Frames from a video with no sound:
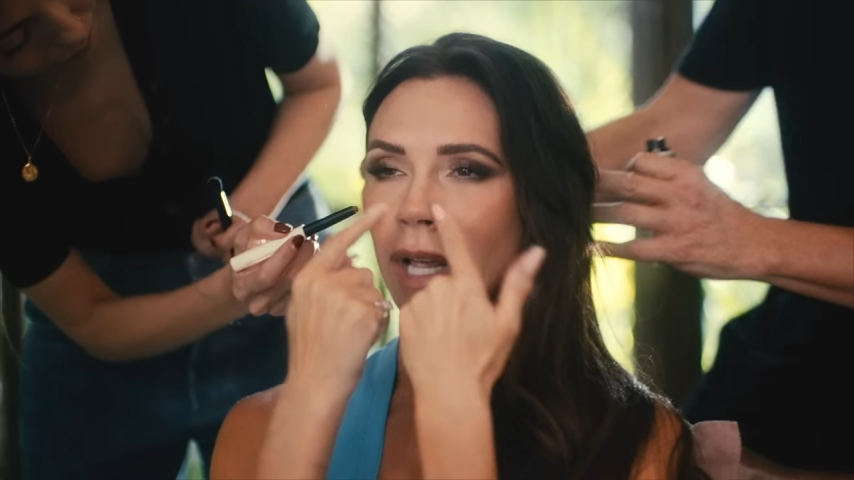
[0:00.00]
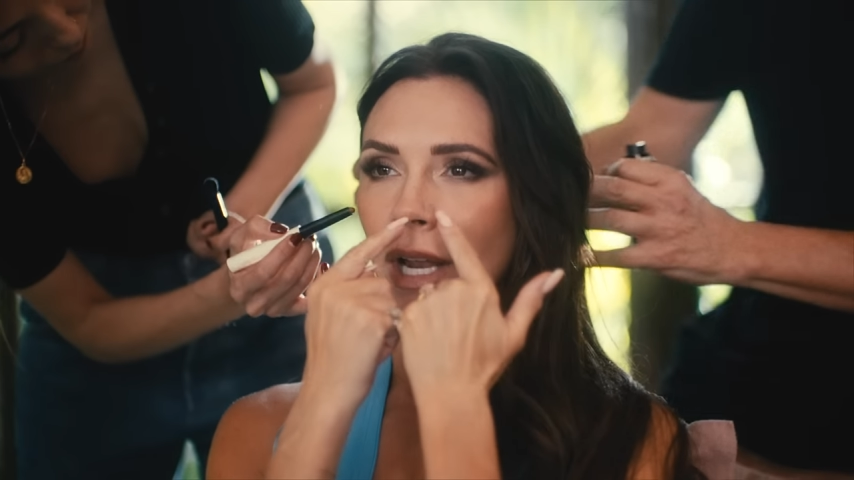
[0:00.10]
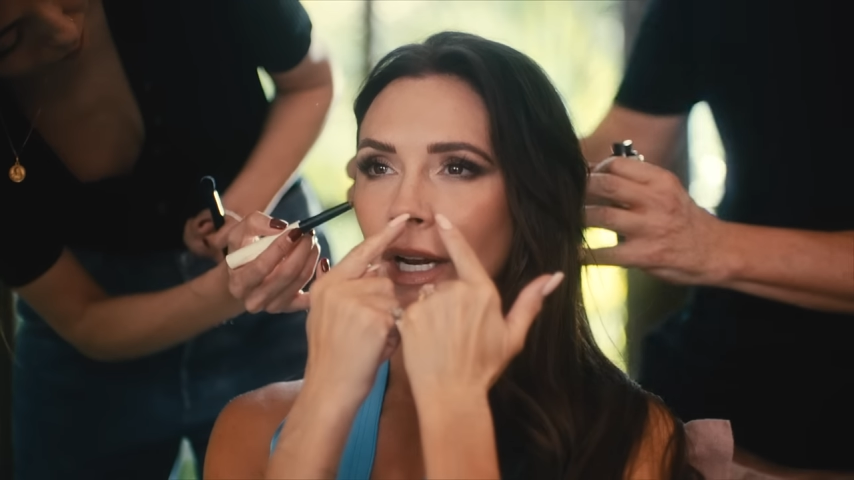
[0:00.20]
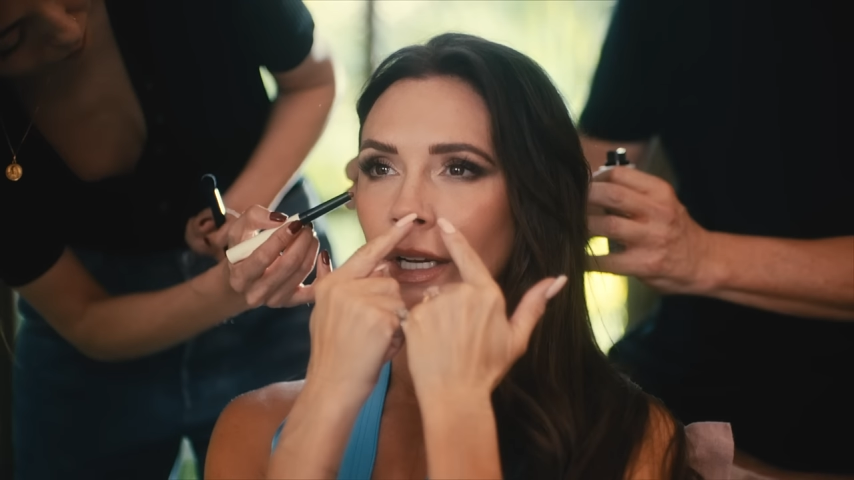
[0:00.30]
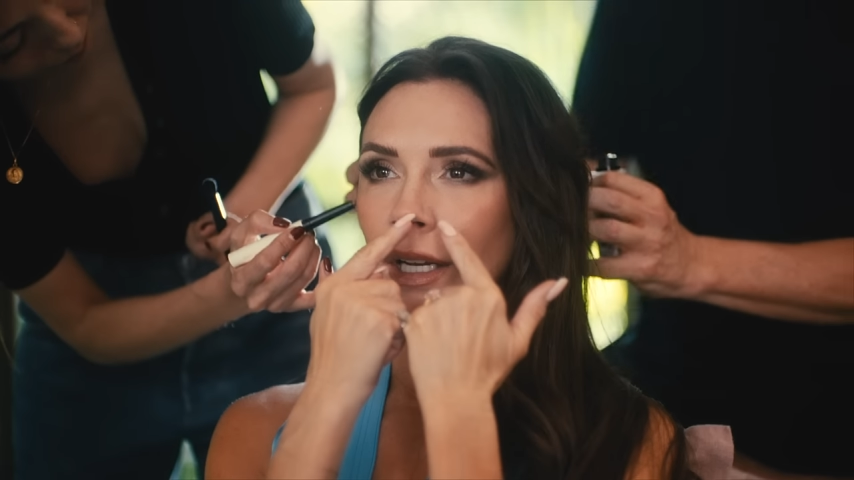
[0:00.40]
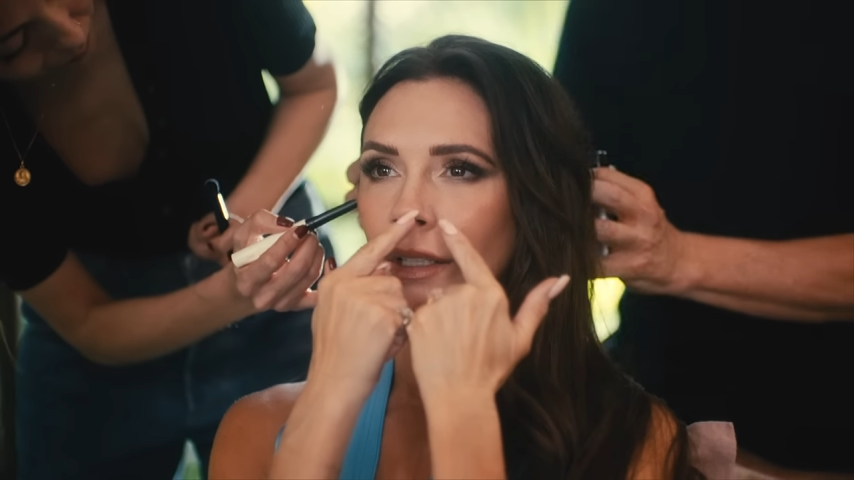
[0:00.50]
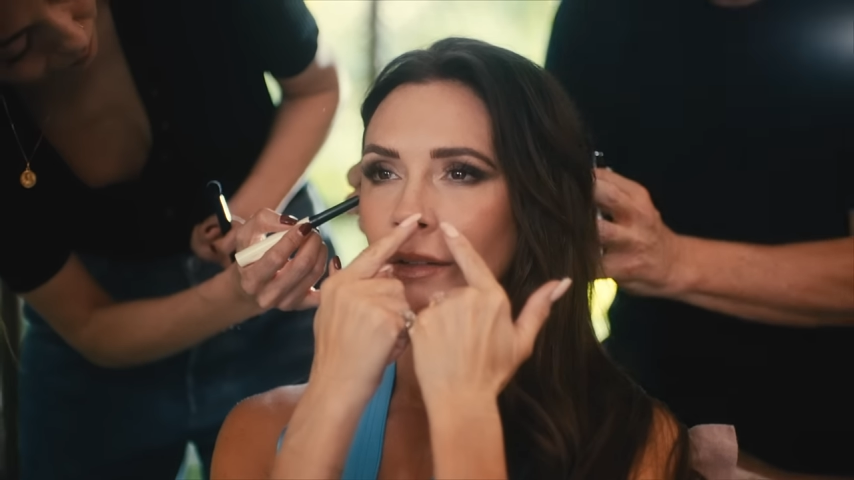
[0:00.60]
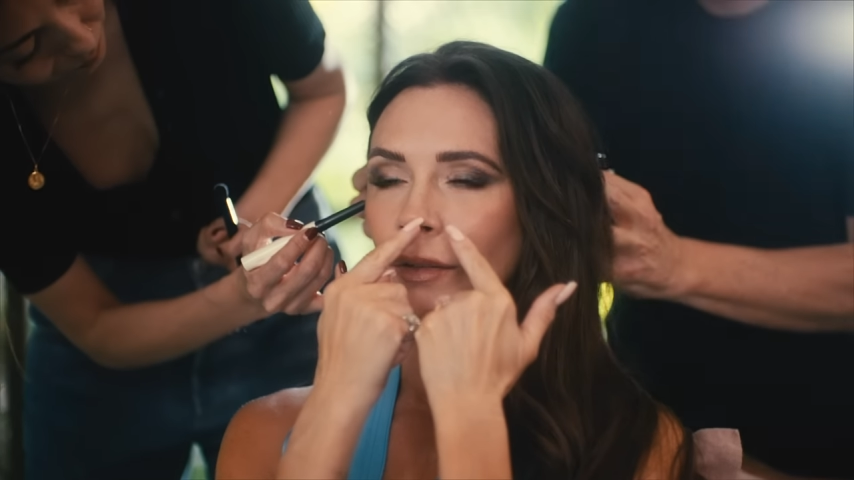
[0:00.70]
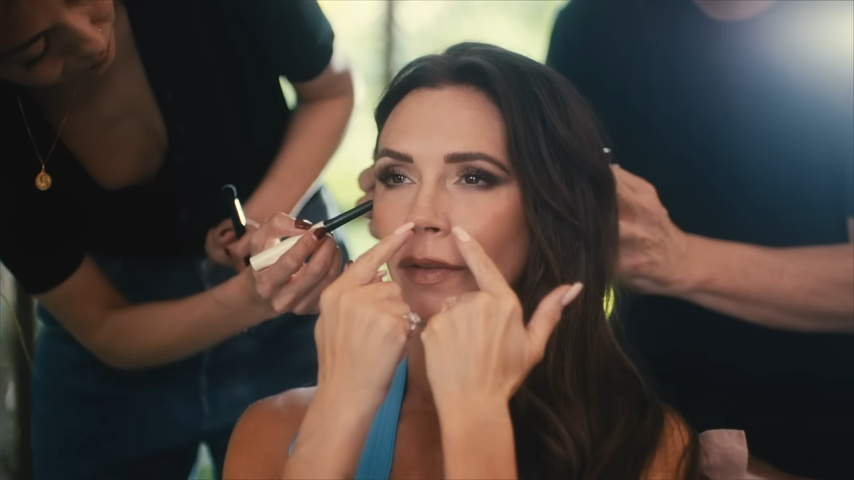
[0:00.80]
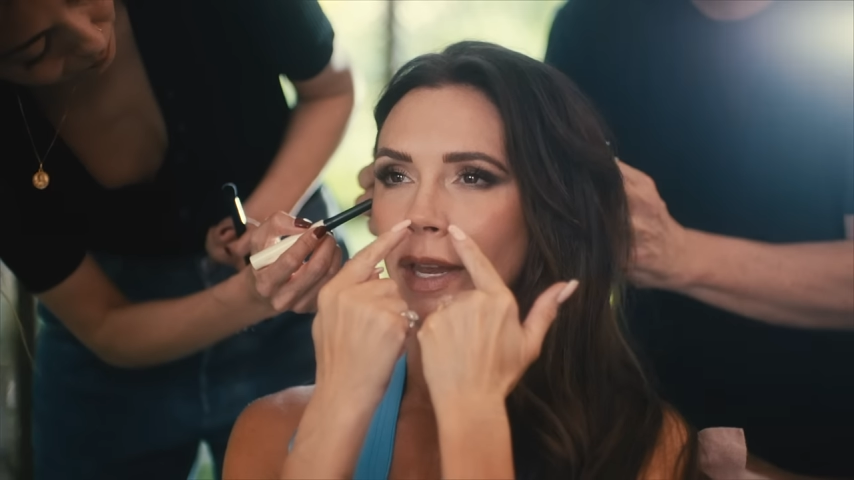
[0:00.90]
and a little
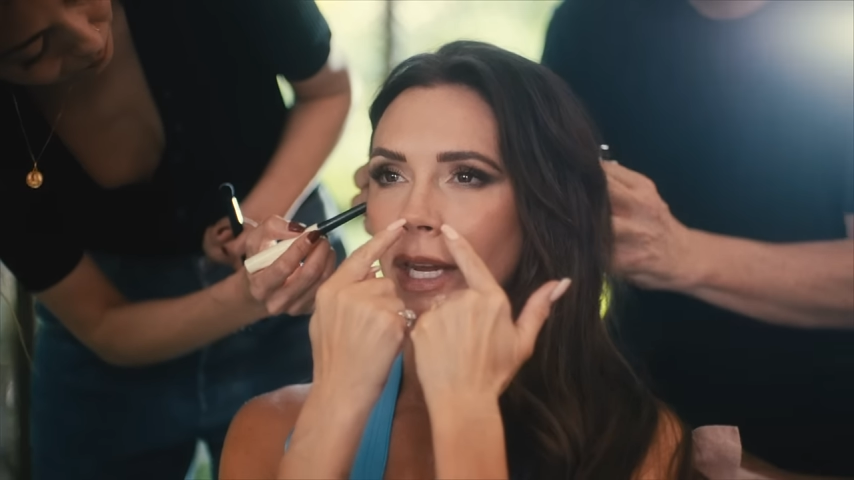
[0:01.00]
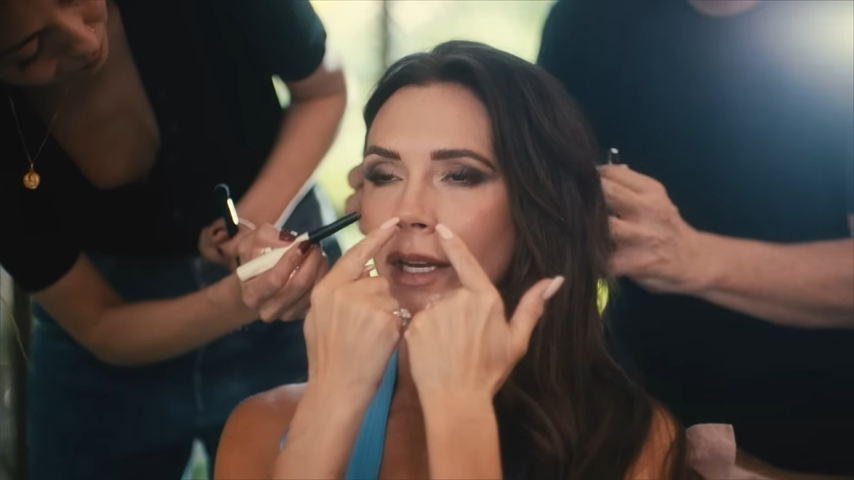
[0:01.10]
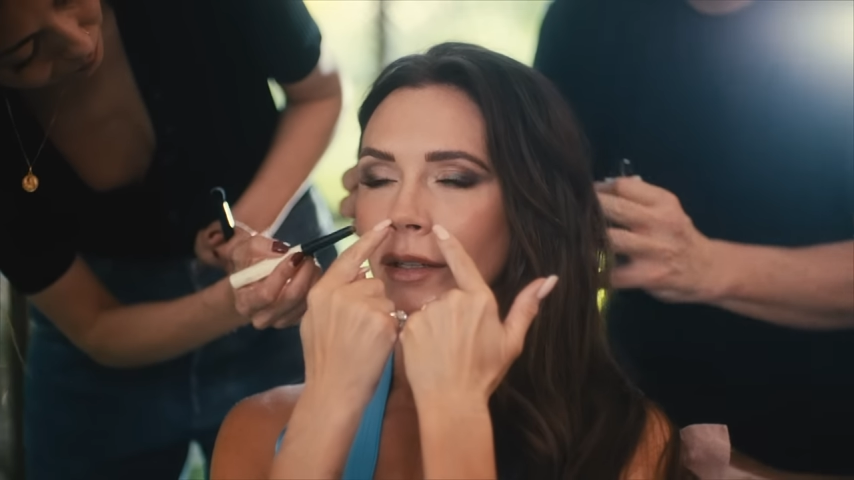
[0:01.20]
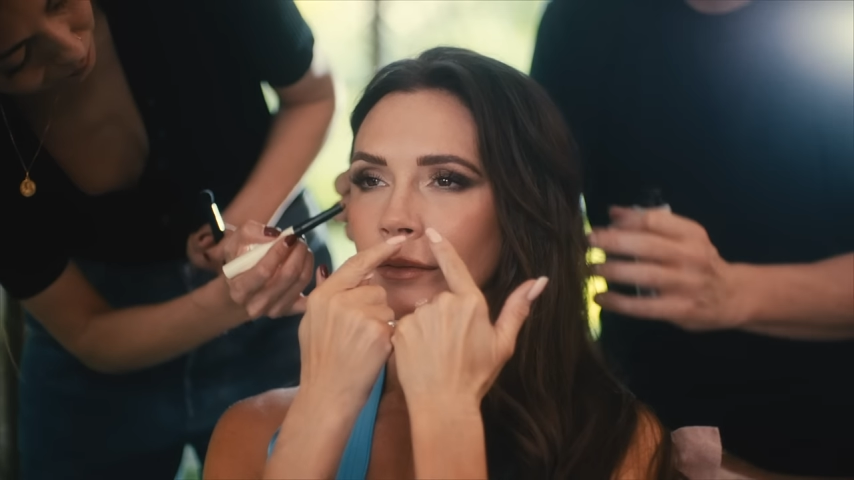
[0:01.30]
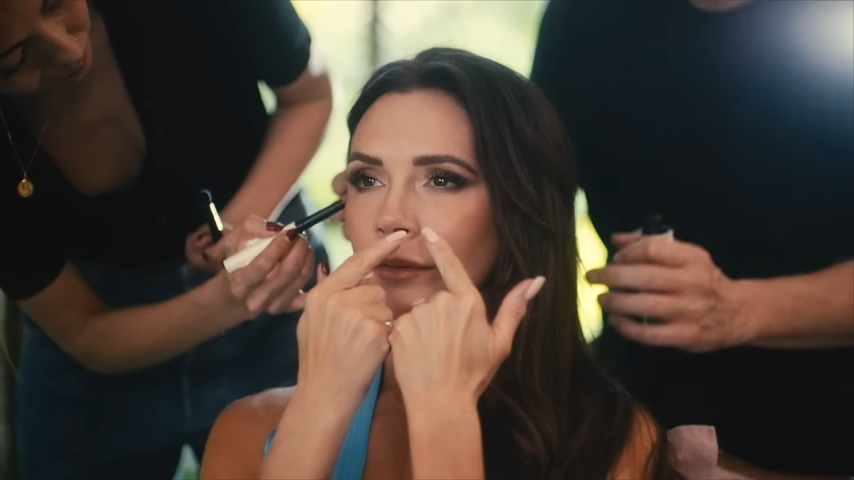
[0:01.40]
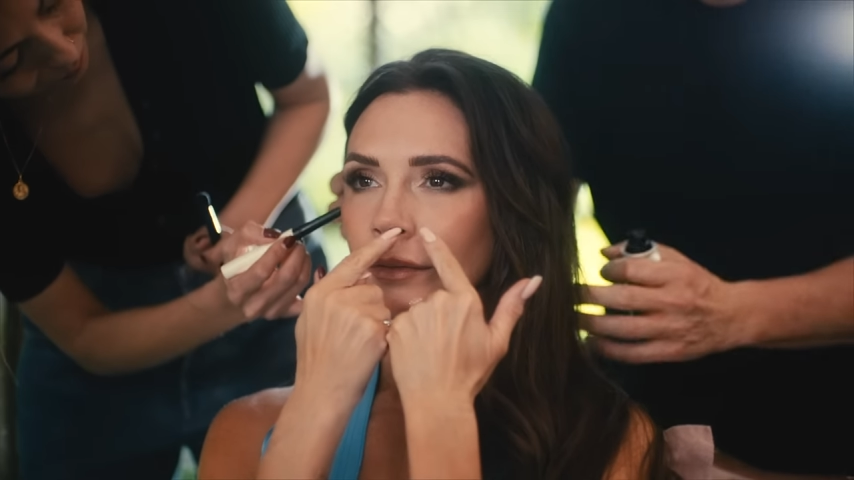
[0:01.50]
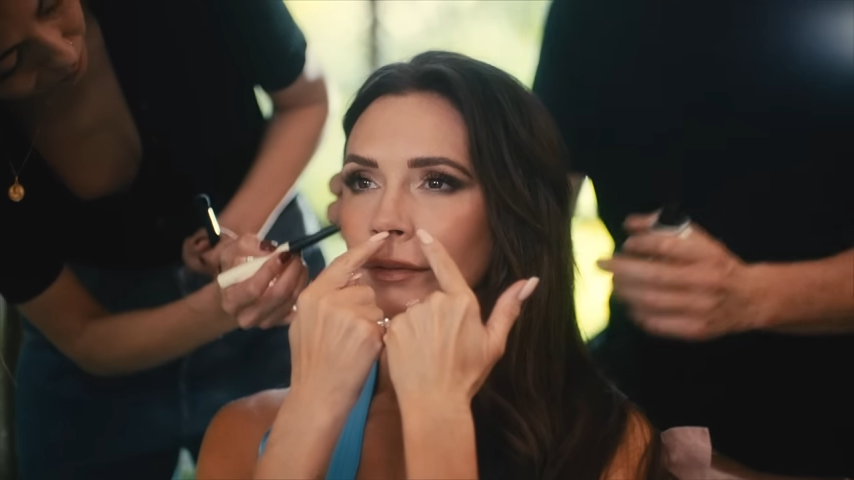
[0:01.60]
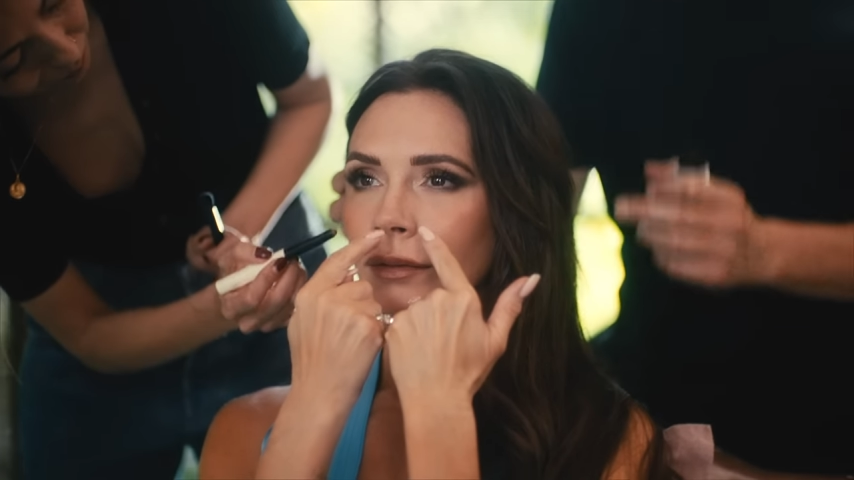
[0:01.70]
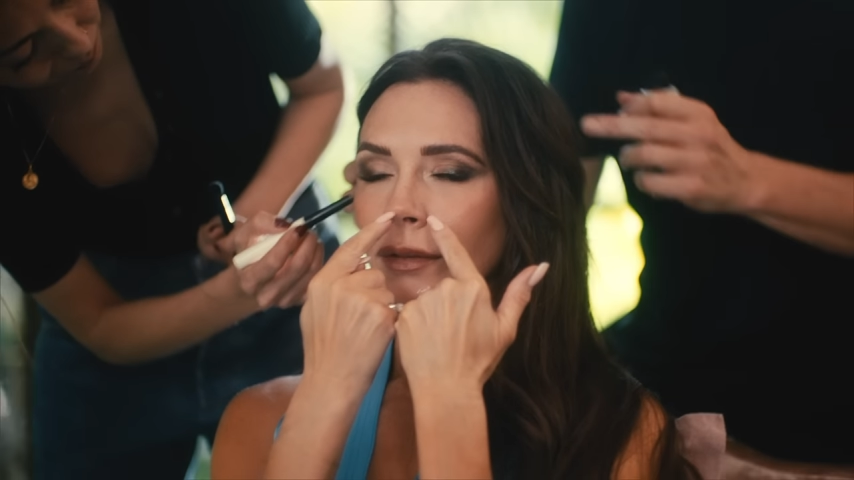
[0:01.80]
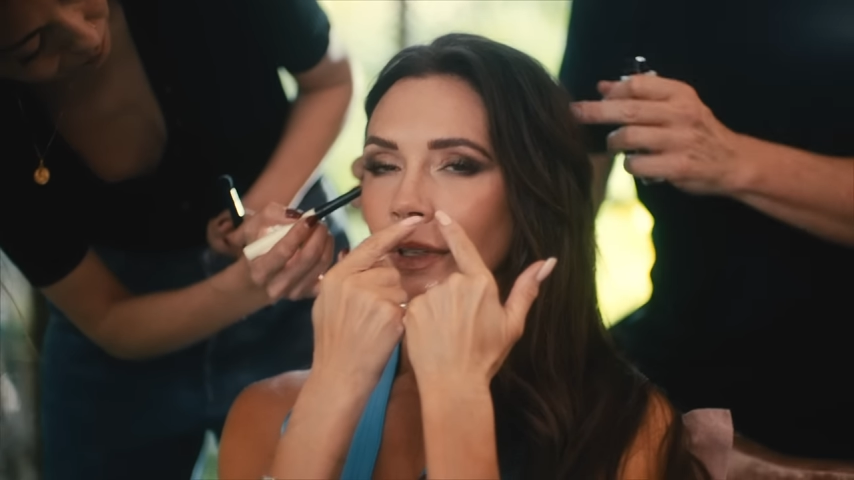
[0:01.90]
V
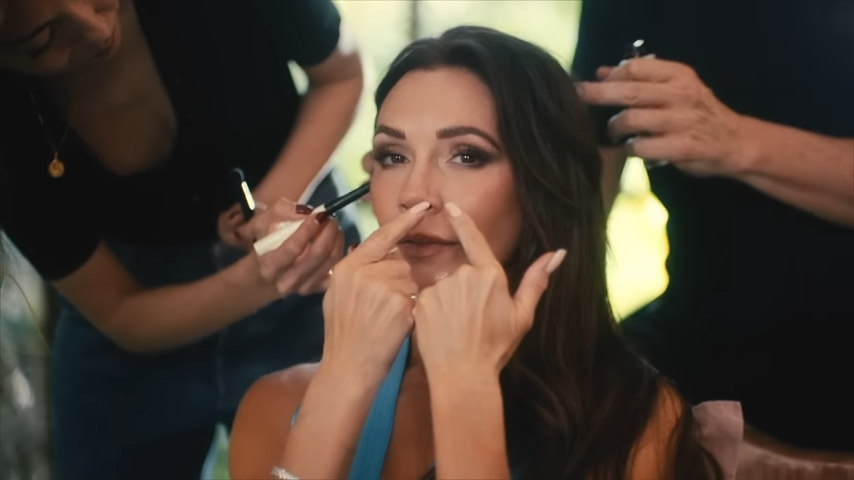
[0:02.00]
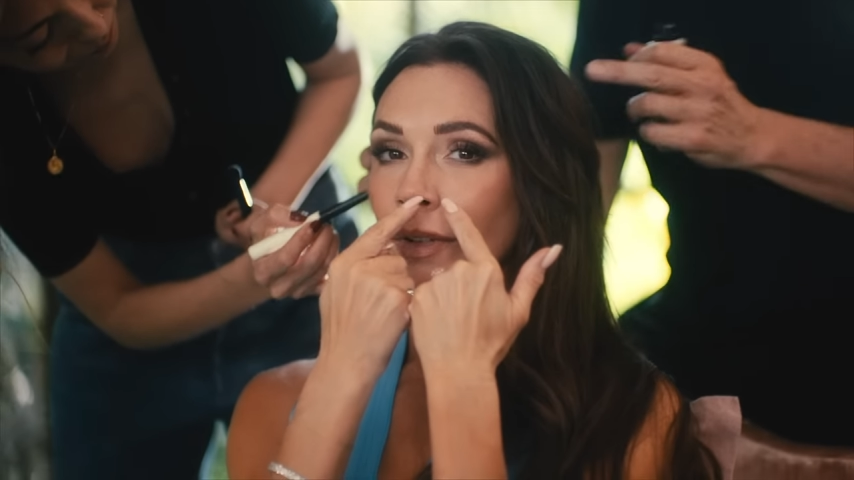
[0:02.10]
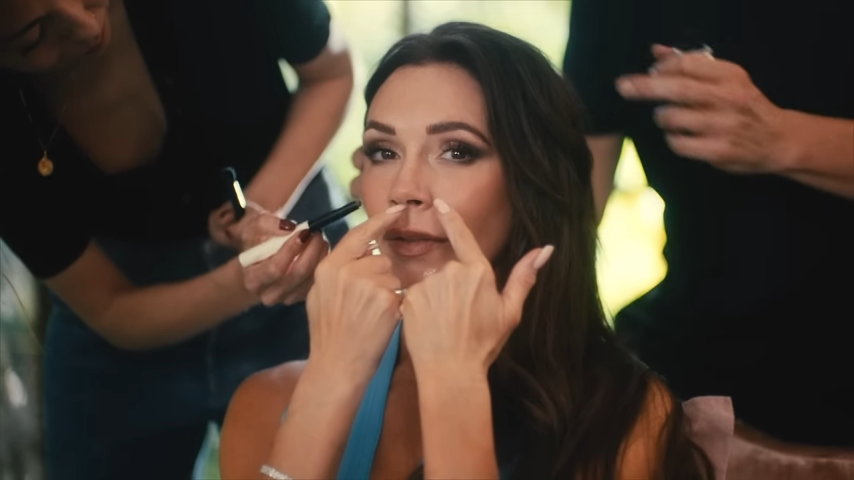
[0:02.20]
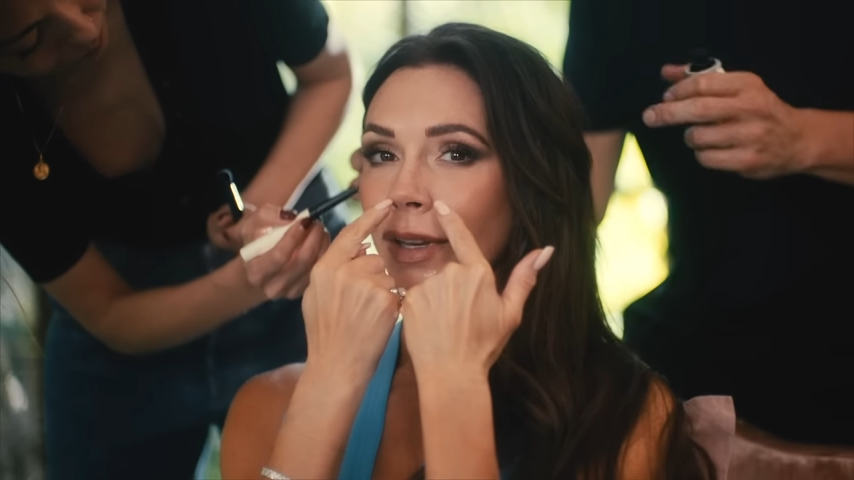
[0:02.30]
for